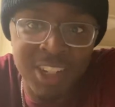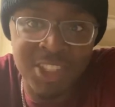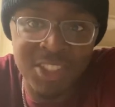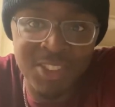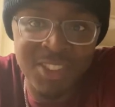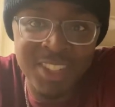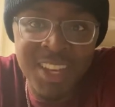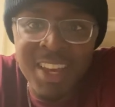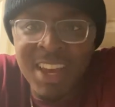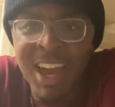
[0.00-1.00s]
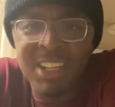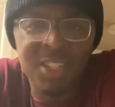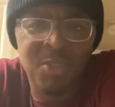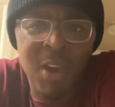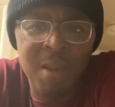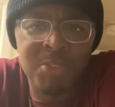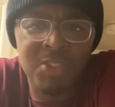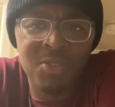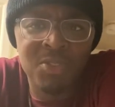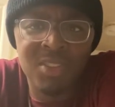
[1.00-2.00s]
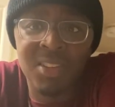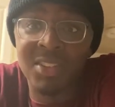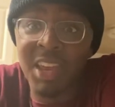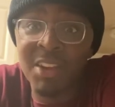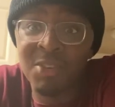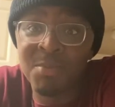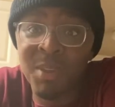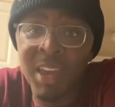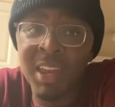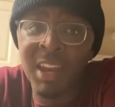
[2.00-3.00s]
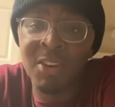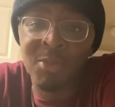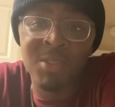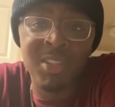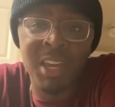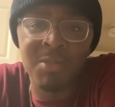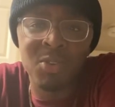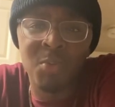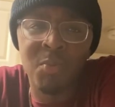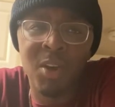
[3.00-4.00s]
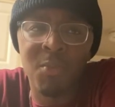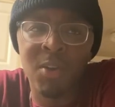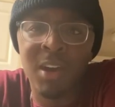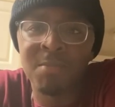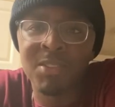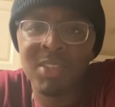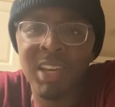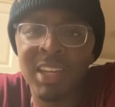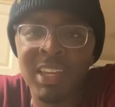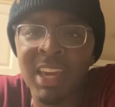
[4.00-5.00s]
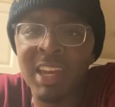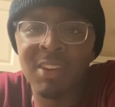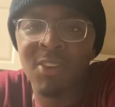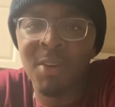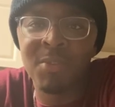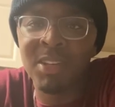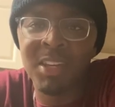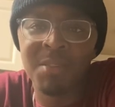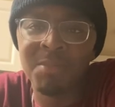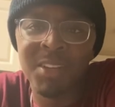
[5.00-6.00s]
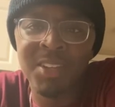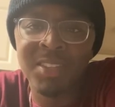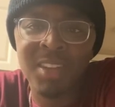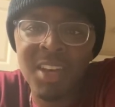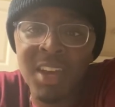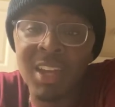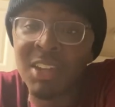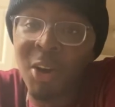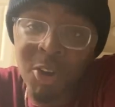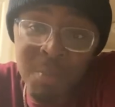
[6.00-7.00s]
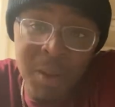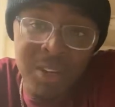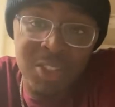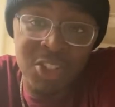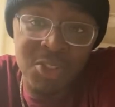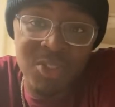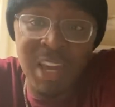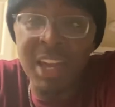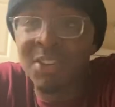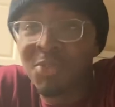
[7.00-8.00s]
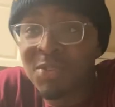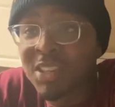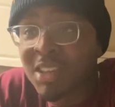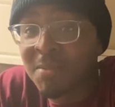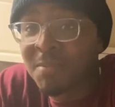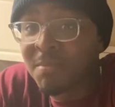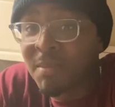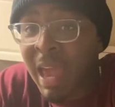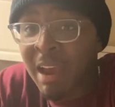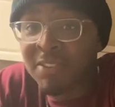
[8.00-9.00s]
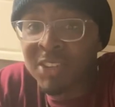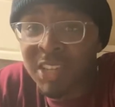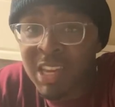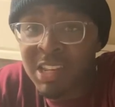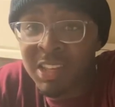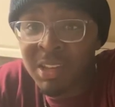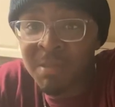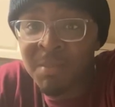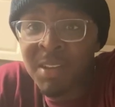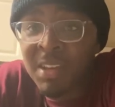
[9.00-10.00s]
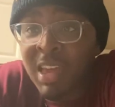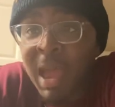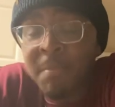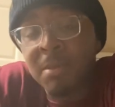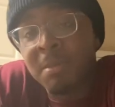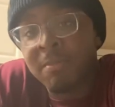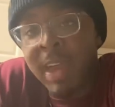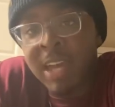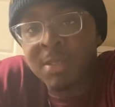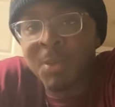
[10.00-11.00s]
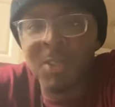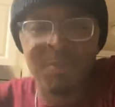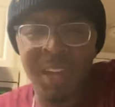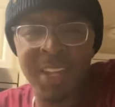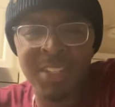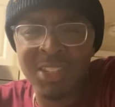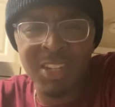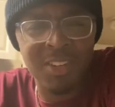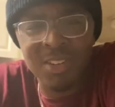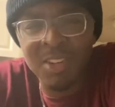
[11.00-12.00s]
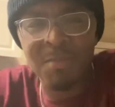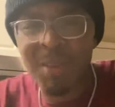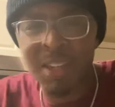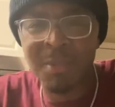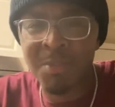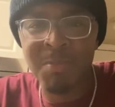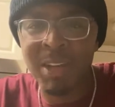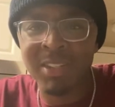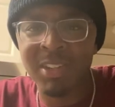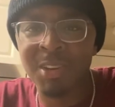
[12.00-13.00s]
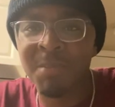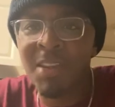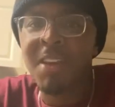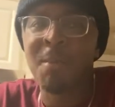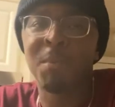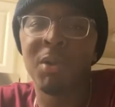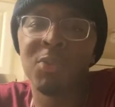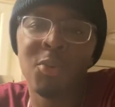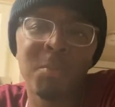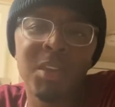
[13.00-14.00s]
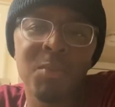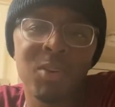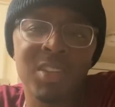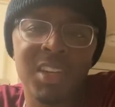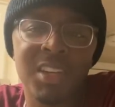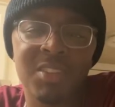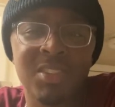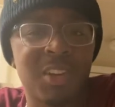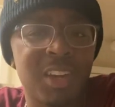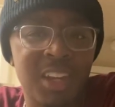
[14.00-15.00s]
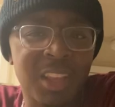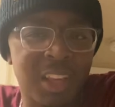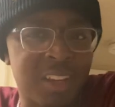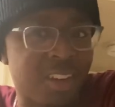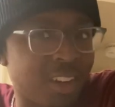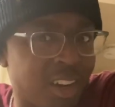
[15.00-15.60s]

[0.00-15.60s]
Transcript: of shoes, I just grab shoes, skate them, and I normally skate them to a point where I'm just like, yeah, no, I wouldn't keep these. And the only pairs of shoes that I do keep after skating them happen to be Vans, because Vans, they're made to be messed up. But normally, once I start getting like